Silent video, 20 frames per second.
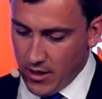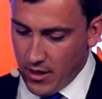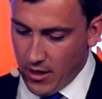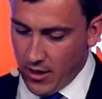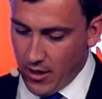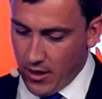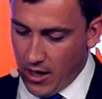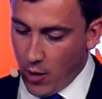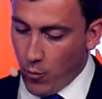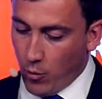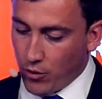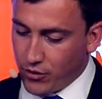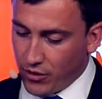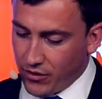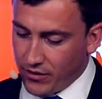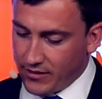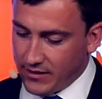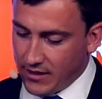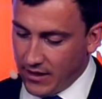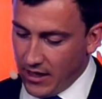I want to
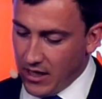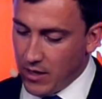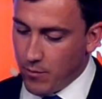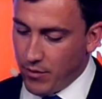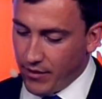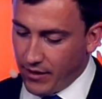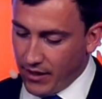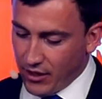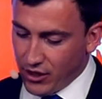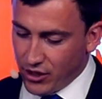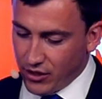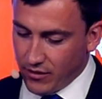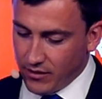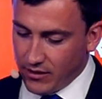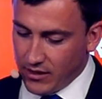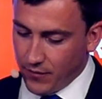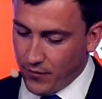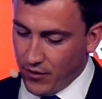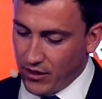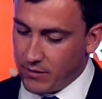understand any
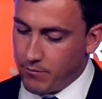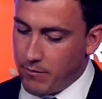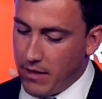implications if it is